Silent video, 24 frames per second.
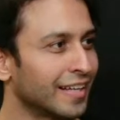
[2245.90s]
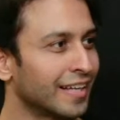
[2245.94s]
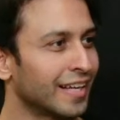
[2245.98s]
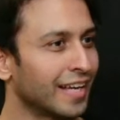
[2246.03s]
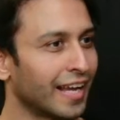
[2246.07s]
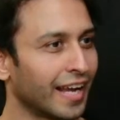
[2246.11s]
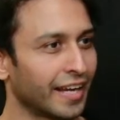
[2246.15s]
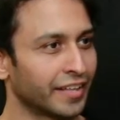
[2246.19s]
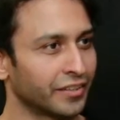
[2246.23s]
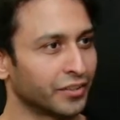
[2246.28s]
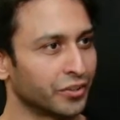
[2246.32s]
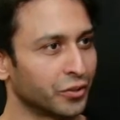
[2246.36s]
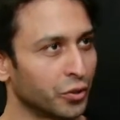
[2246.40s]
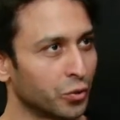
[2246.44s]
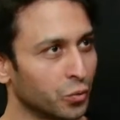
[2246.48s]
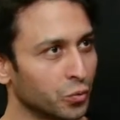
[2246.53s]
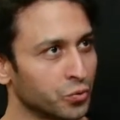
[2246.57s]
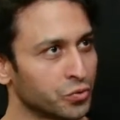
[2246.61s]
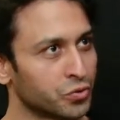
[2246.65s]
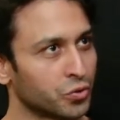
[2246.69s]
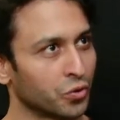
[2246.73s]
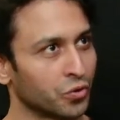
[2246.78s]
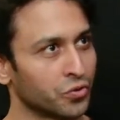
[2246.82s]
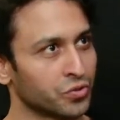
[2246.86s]
and
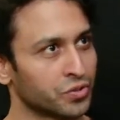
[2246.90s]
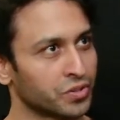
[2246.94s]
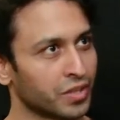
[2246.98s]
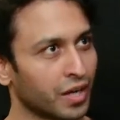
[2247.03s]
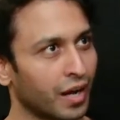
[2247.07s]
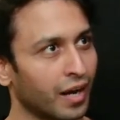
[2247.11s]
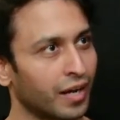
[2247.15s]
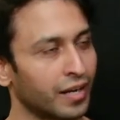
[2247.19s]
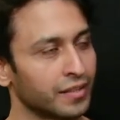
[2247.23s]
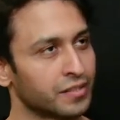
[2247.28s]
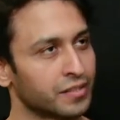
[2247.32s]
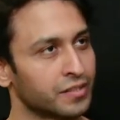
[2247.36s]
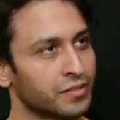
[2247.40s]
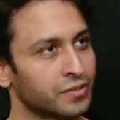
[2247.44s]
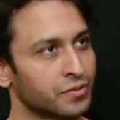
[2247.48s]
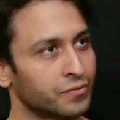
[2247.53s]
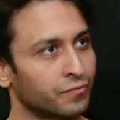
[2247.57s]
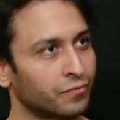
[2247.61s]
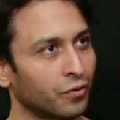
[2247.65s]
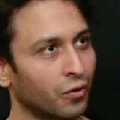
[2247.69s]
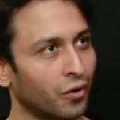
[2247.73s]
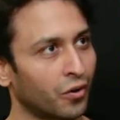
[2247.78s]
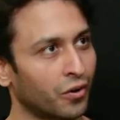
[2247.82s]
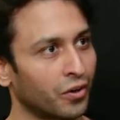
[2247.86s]
use those cards
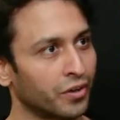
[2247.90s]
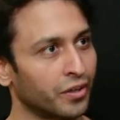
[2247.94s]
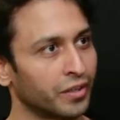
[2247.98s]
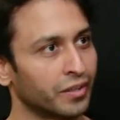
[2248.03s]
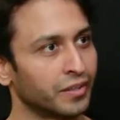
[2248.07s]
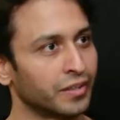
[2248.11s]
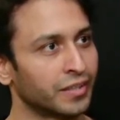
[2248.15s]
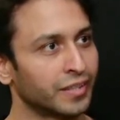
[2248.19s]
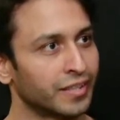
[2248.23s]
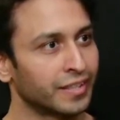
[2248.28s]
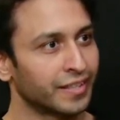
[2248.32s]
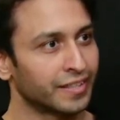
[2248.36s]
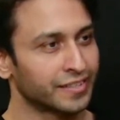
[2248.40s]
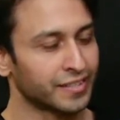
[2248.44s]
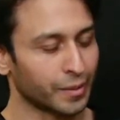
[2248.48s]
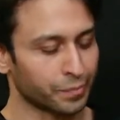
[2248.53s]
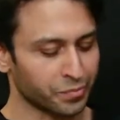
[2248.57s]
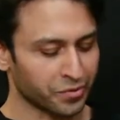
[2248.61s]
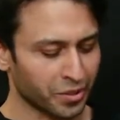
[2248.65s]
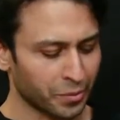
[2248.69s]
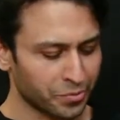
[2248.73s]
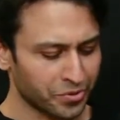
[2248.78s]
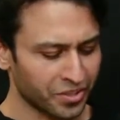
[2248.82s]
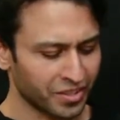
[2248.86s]
for
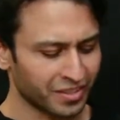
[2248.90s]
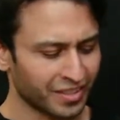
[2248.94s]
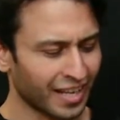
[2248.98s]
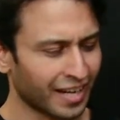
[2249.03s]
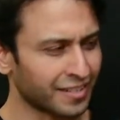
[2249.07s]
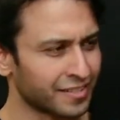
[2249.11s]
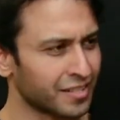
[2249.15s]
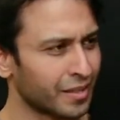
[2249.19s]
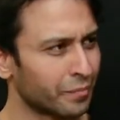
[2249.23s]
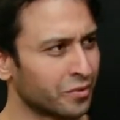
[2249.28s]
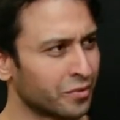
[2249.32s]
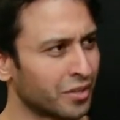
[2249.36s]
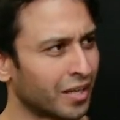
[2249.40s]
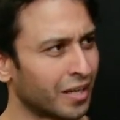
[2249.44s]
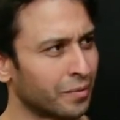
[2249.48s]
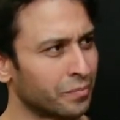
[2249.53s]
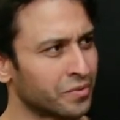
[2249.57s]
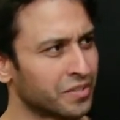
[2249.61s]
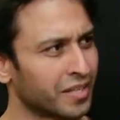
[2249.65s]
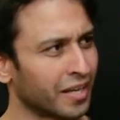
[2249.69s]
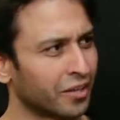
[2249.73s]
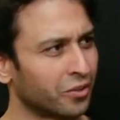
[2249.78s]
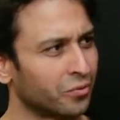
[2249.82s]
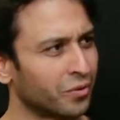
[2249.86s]
subscription that
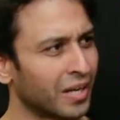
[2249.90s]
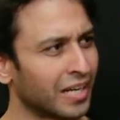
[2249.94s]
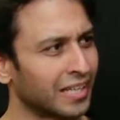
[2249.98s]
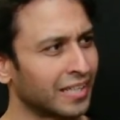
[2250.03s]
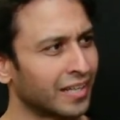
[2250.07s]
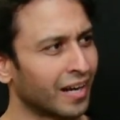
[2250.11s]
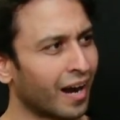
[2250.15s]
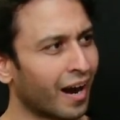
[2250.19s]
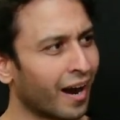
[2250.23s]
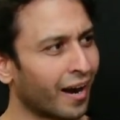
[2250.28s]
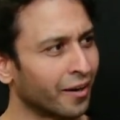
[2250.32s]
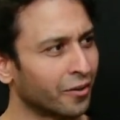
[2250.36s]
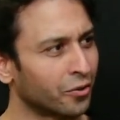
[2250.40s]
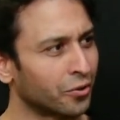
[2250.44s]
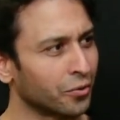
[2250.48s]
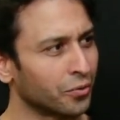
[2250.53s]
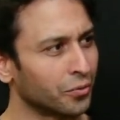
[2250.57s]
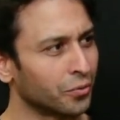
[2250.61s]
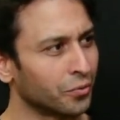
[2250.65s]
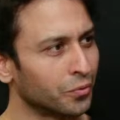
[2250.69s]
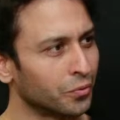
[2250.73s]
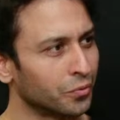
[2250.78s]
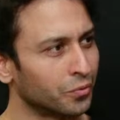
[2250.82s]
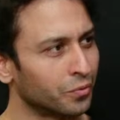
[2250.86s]
sometimes get really hard
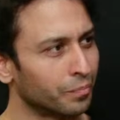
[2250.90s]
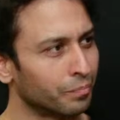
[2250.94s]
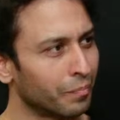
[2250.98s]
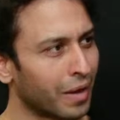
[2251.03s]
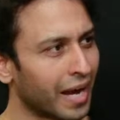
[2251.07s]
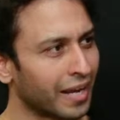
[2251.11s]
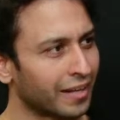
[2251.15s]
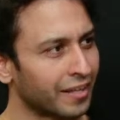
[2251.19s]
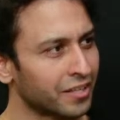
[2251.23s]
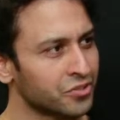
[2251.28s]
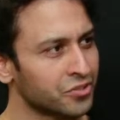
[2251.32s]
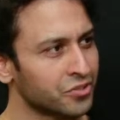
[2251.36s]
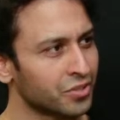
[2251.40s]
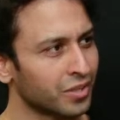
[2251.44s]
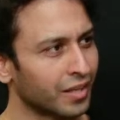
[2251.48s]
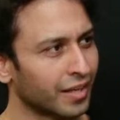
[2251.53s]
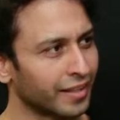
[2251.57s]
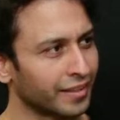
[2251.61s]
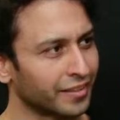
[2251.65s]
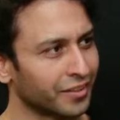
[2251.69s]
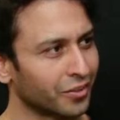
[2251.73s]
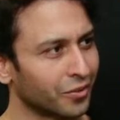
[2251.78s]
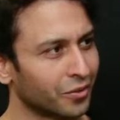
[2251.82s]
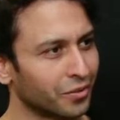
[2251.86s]
to manage.
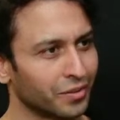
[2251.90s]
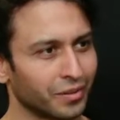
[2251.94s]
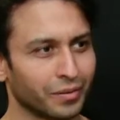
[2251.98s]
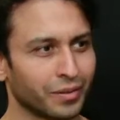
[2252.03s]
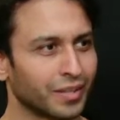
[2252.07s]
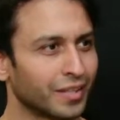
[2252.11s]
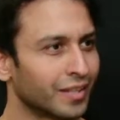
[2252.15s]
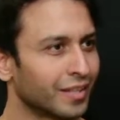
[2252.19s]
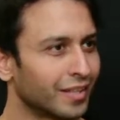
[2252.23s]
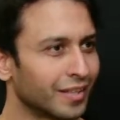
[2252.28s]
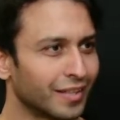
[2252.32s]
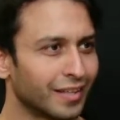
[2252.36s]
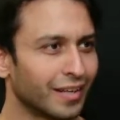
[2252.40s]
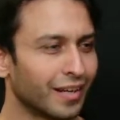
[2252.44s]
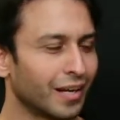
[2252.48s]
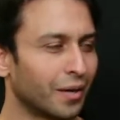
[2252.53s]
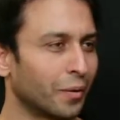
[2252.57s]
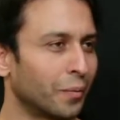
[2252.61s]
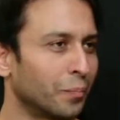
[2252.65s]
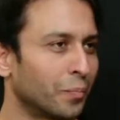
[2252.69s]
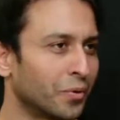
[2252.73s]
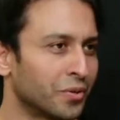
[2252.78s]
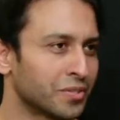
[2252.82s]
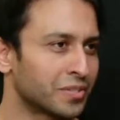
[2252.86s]
Like,
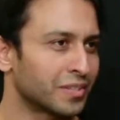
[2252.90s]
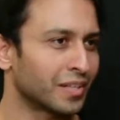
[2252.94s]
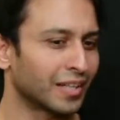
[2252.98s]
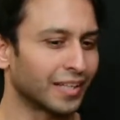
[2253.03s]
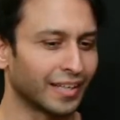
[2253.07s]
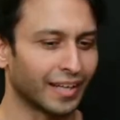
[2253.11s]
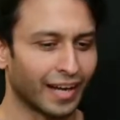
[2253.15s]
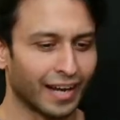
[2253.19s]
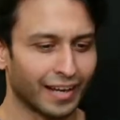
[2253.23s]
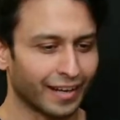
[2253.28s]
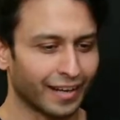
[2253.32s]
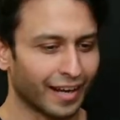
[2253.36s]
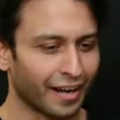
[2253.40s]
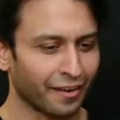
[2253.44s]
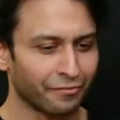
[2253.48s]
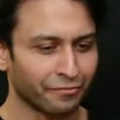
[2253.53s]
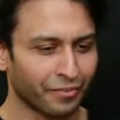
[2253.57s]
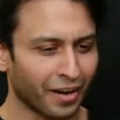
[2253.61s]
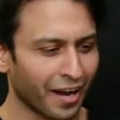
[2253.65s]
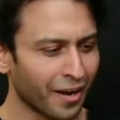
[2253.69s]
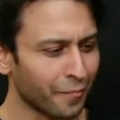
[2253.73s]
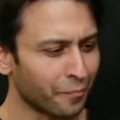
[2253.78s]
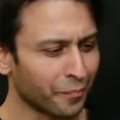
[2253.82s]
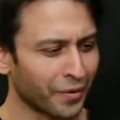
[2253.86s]
and personally,
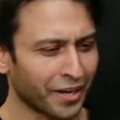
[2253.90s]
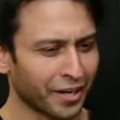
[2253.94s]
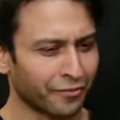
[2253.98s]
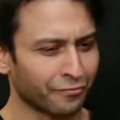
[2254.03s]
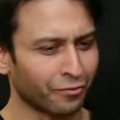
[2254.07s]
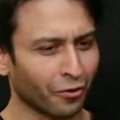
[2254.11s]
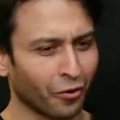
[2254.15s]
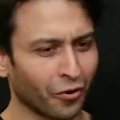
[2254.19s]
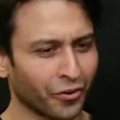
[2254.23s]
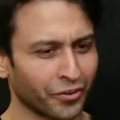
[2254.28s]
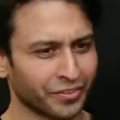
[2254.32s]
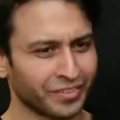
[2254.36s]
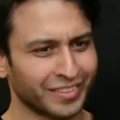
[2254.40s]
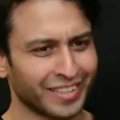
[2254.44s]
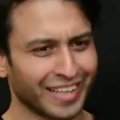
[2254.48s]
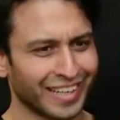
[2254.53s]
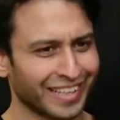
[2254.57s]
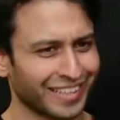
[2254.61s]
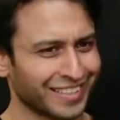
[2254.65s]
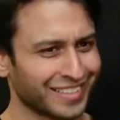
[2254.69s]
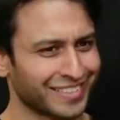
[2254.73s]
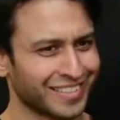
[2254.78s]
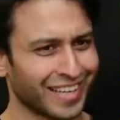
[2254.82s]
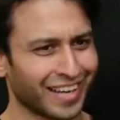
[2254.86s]
I've paid for
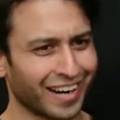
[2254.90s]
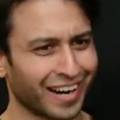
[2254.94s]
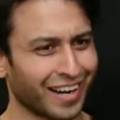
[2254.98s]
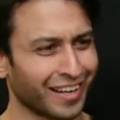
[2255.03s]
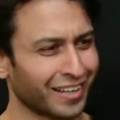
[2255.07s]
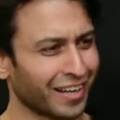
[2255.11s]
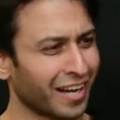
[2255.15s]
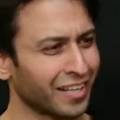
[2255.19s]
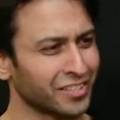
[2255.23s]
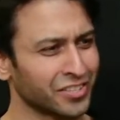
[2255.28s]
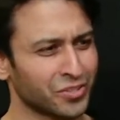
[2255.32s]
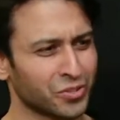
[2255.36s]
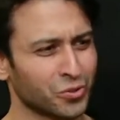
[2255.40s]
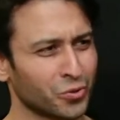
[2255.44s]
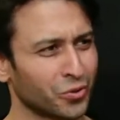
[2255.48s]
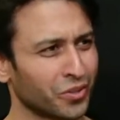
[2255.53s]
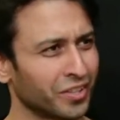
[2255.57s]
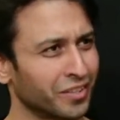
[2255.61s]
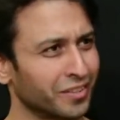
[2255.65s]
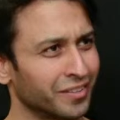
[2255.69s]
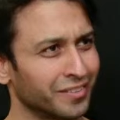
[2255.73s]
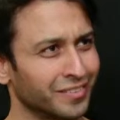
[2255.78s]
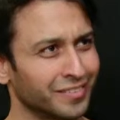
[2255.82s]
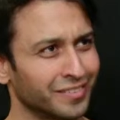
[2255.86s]
things that I just
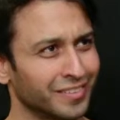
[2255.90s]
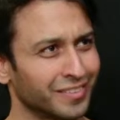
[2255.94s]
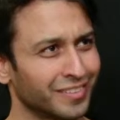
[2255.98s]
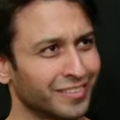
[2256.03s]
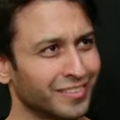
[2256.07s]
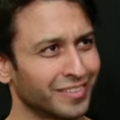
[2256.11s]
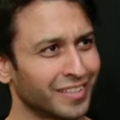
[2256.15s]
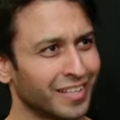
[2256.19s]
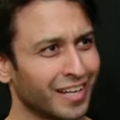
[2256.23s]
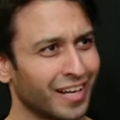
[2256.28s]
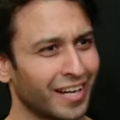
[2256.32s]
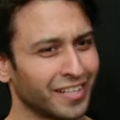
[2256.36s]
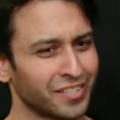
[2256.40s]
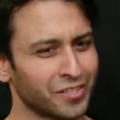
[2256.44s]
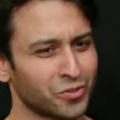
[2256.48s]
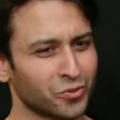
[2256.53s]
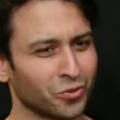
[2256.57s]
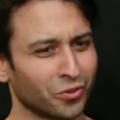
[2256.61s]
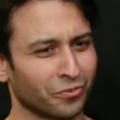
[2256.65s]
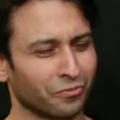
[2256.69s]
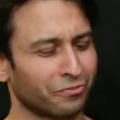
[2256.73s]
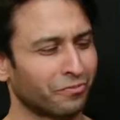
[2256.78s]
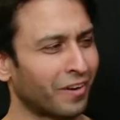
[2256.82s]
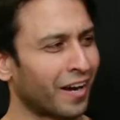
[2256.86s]
couldn't
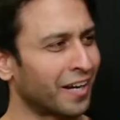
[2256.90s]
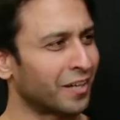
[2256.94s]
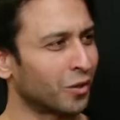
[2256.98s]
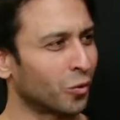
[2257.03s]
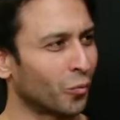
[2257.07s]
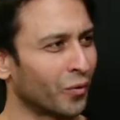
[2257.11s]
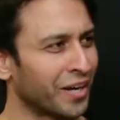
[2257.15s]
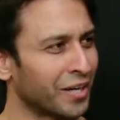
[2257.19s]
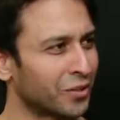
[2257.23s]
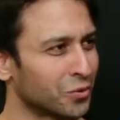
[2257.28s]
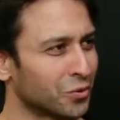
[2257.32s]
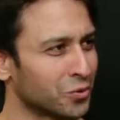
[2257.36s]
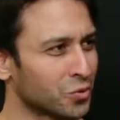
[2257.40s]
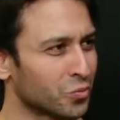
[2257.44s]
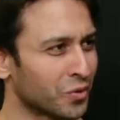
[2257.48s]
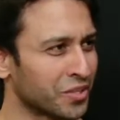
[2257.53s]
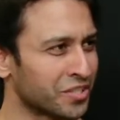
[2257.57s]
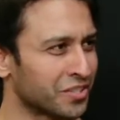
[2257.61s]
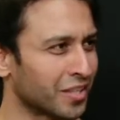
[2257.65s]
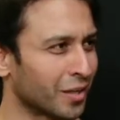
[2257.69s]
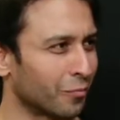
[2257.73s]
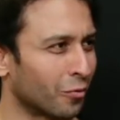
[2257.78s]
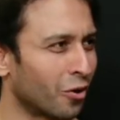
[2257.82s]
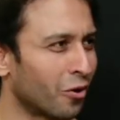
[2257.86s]
find a way to
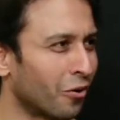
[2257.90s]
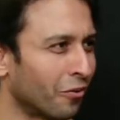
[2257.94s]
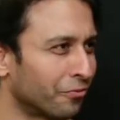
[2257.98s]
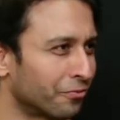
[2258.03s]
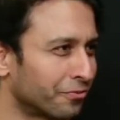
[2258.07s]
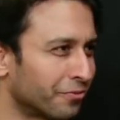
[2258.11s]
switch them off.